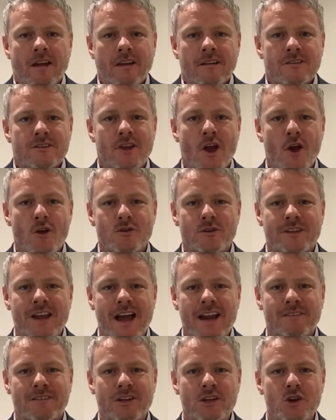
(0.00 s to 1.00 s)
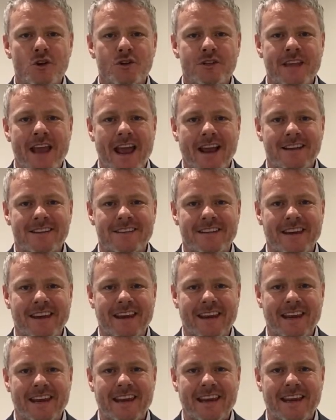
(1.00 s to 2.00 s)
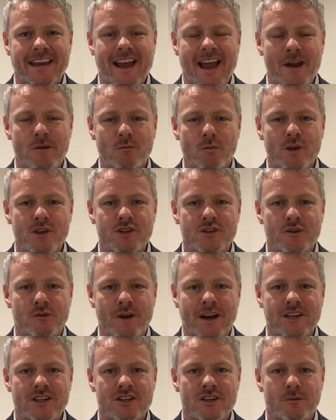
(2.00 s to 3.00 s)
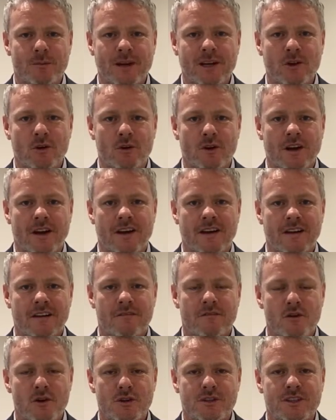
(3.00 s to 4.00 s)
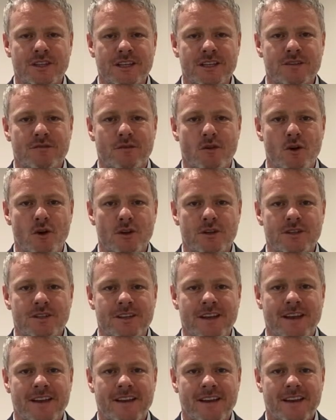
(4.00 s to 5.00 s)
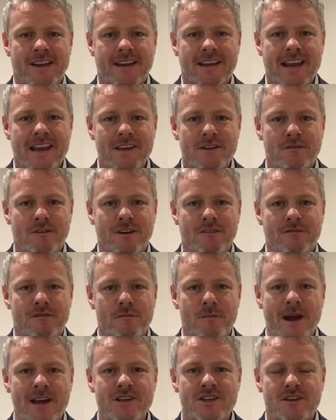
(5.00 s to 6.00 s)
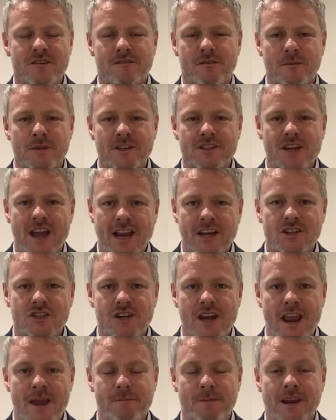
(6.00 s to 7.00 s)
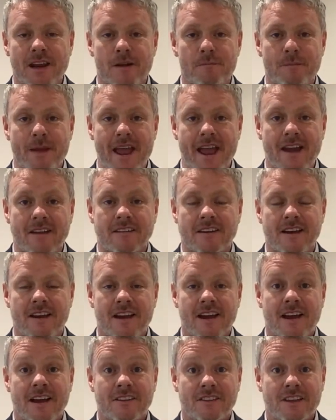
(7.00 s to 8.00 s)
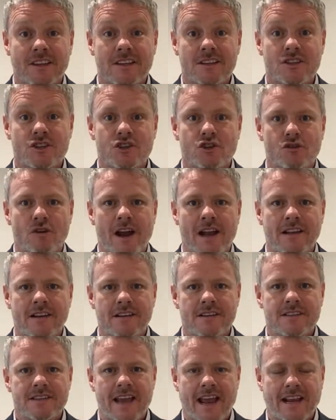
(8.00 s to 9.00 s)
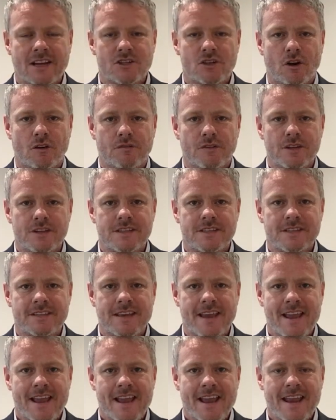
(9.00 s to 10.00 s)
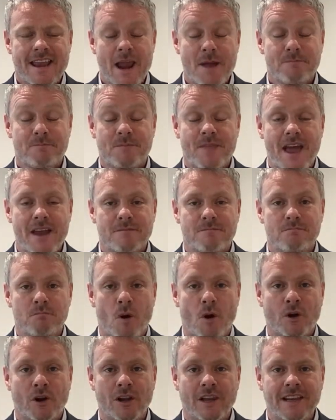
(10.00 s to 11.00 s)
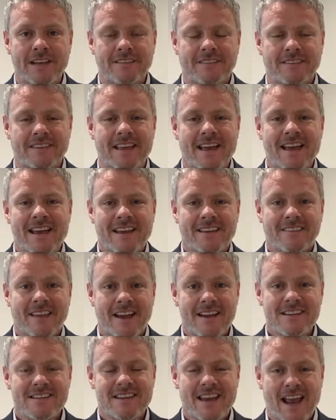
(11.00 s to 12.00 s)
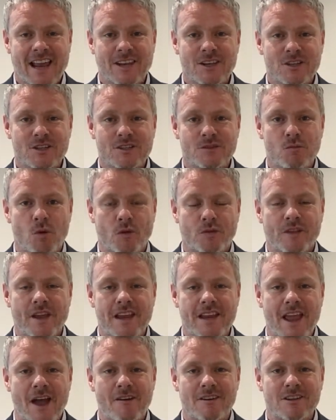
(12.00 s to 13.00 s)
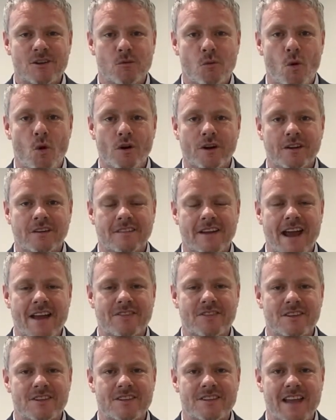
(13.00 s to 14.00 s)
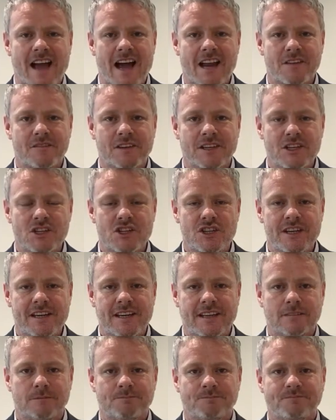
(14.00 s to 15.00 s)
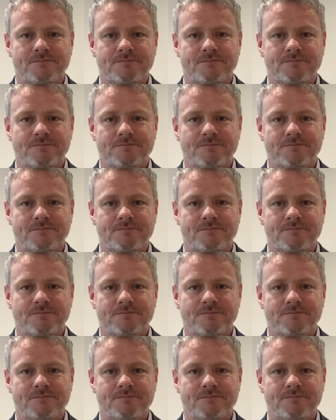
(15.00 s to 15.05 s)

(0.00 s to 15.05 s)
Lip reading: So, start of a new tax year, and which direction do we look? First things first, get your information from the Tax Champion about the Australian Tax Office. Yep, that monolith. They tell us what they're going to audit at the start of each year.